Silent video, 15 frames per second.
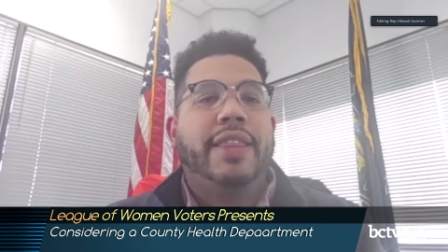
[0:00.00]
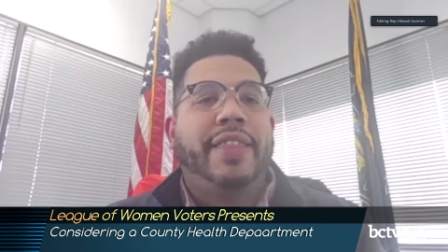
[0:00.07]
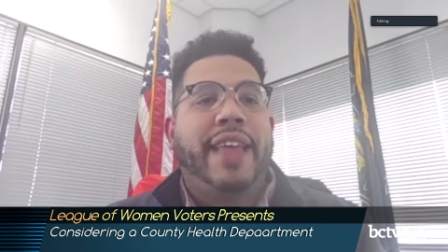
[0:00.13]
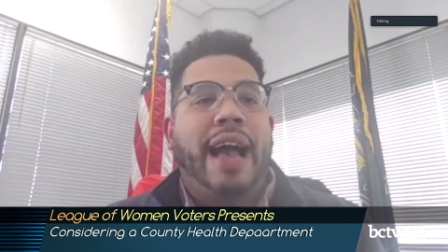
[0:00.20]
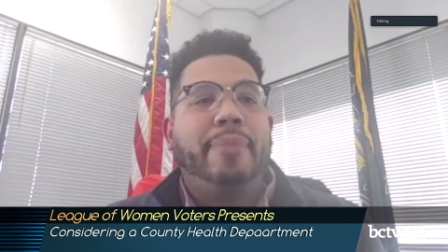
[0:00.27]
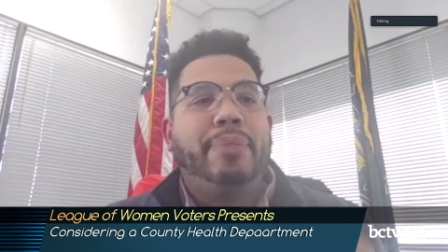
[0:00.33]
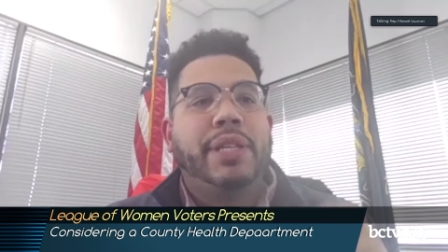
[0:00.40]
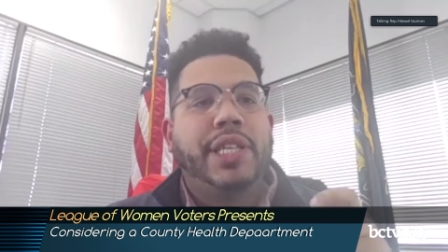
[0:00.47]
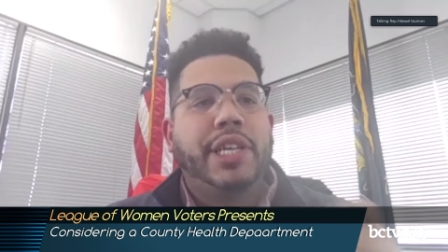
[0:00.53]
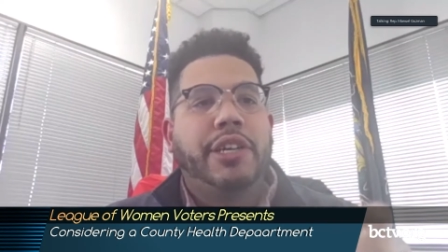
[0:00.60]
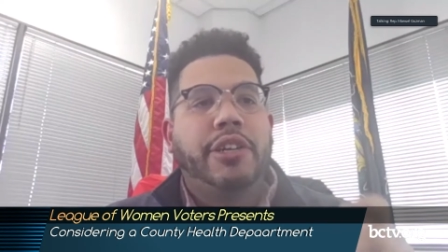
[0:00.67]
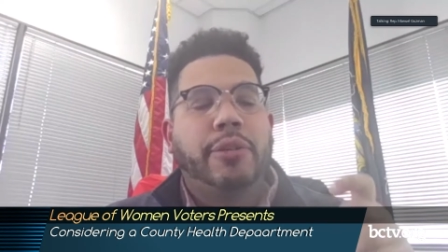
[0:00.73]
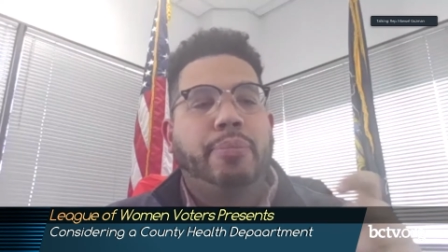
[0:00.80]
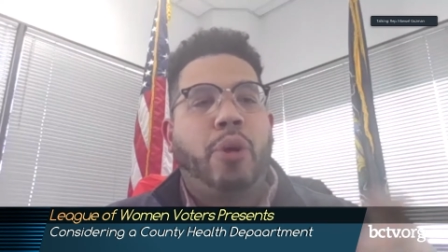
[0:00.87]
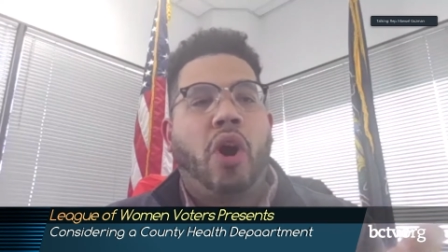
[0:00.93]
that
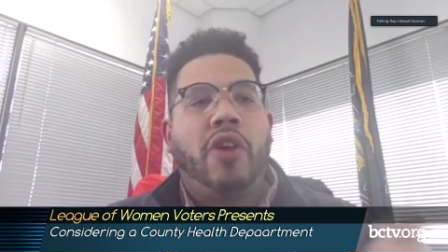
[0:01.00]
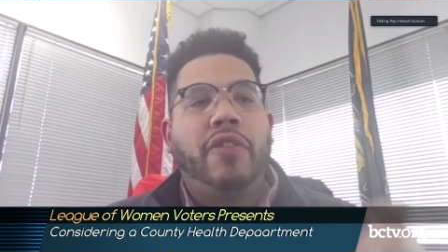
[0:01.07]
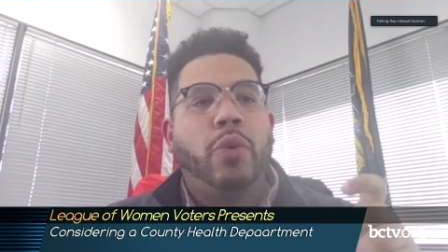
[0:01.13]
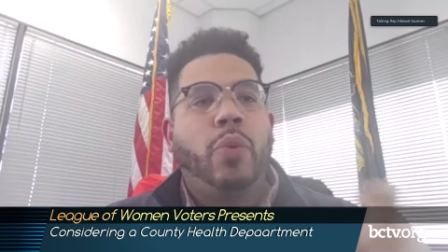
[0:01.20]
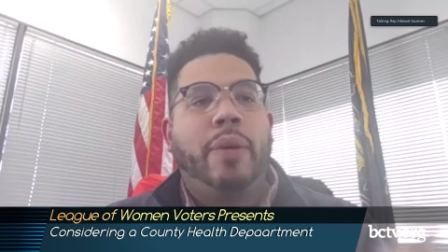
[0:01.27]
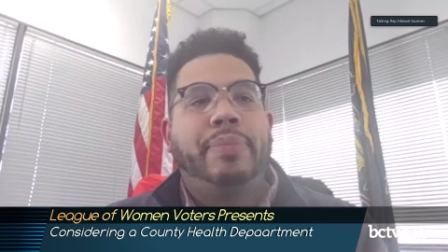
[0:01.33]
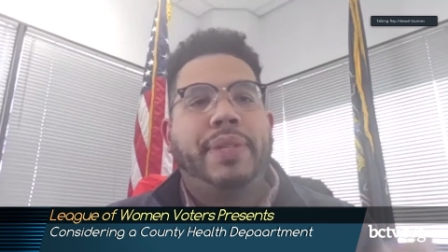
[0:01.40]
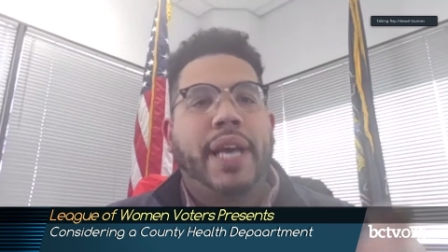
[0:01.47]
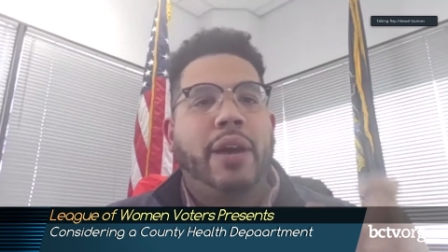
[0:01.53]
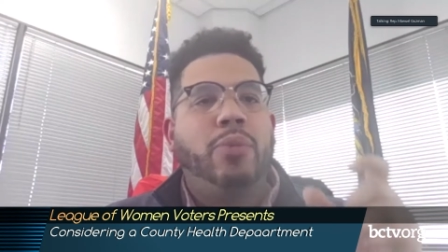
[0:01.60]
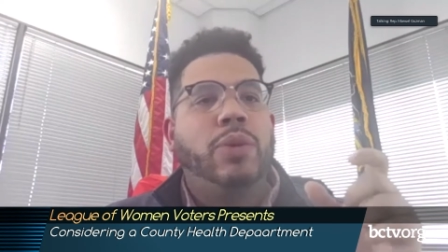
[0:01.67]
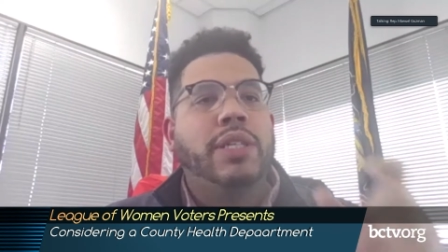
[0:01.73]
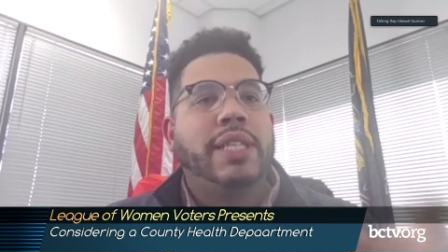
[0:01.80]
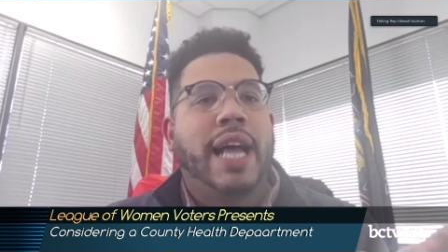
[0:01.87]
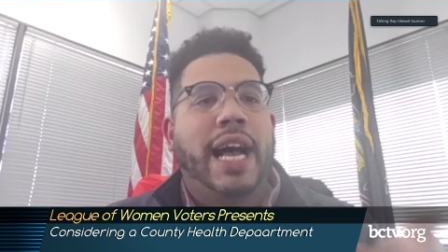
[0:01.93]
particular part of the website
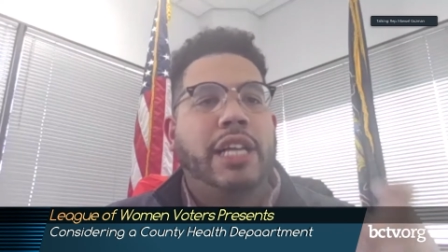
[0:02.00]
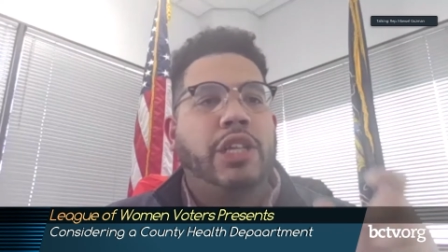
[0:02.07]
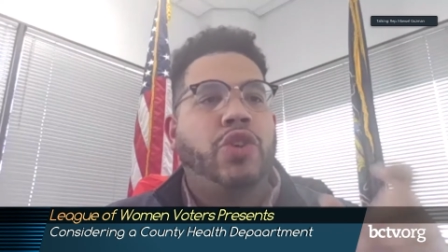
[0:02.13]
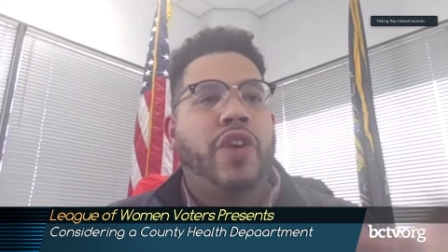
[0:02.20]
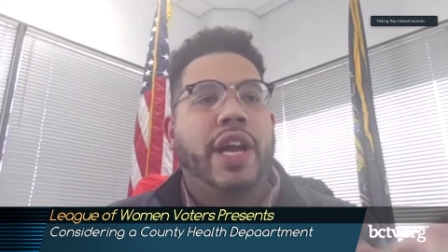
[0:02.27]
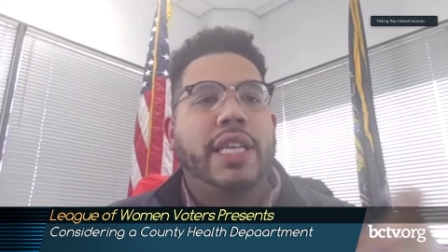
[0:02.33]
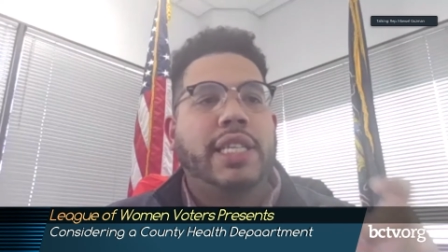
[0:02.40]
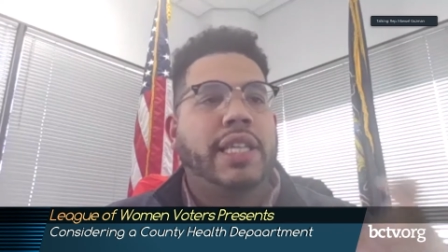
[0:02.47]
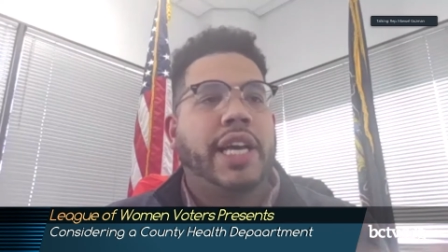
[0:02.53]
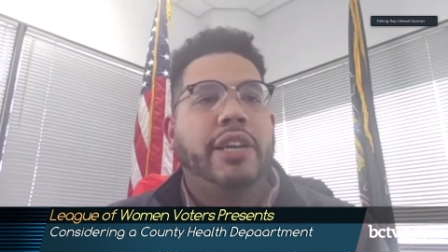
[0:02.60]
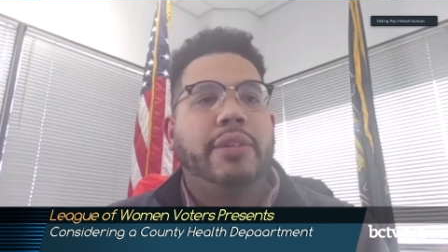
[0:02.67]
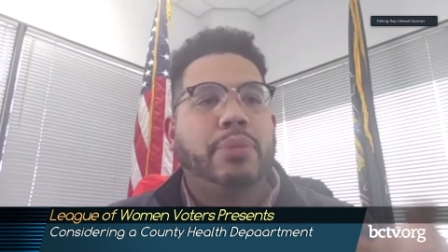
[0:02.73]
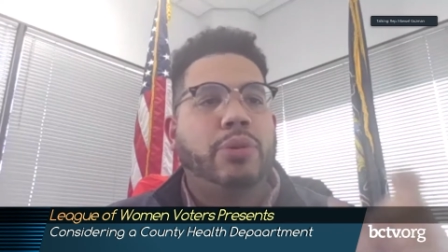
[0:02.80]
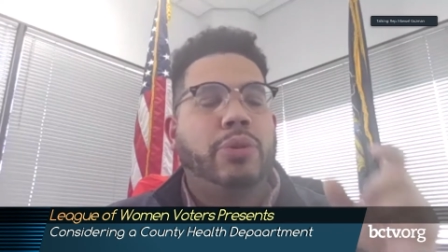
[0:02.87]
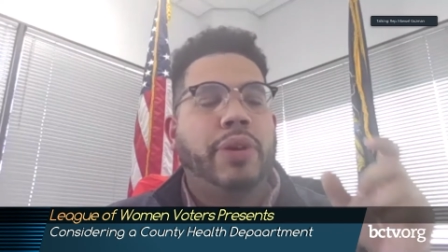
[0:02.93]
was not
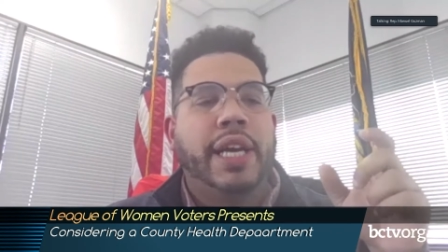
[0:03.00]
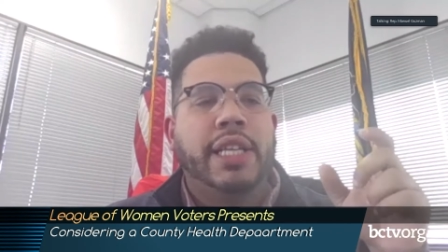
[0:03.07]
translatable